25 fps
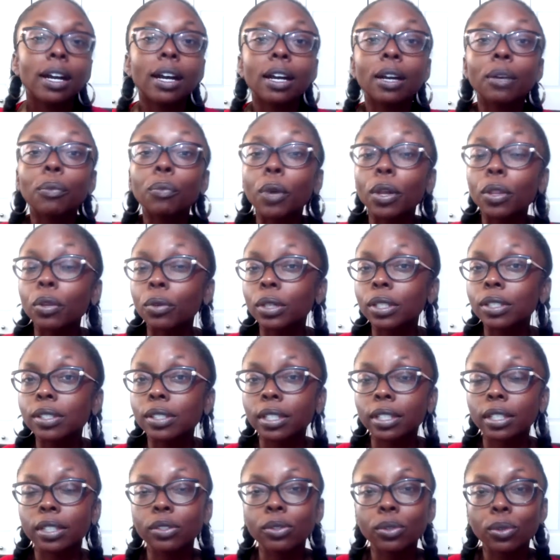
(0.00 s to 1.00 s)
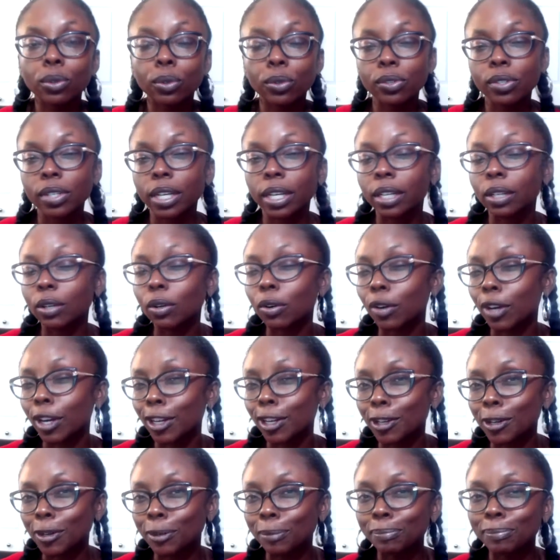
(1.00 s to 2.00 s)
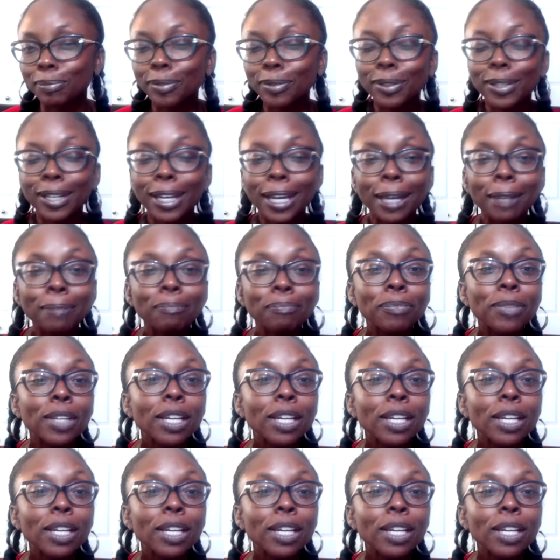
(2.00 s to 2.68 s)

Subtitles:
whether it's in a school setting or at home, okay?